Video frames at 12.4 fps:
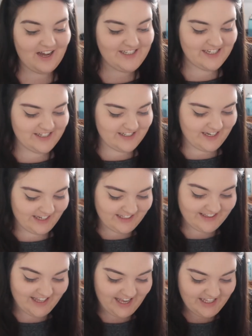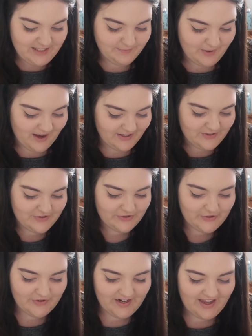I didn't need this, but I
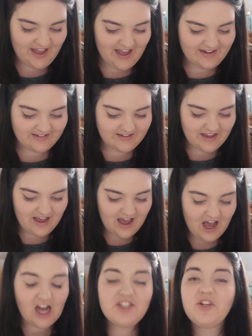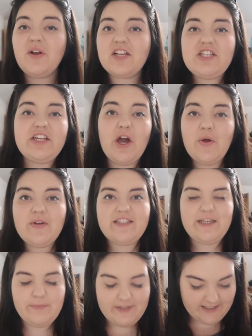saw it, and I don't actually own a
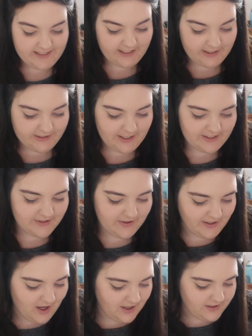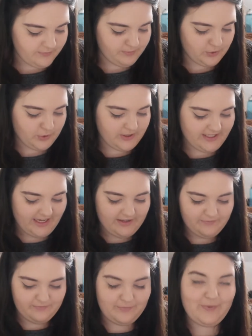Simpsons t-shirt, so I kind of bought
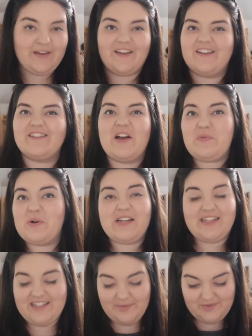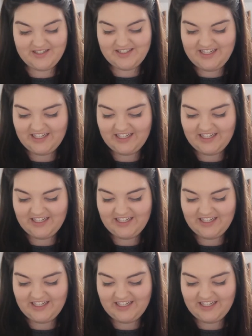it because I wanted a Simpsons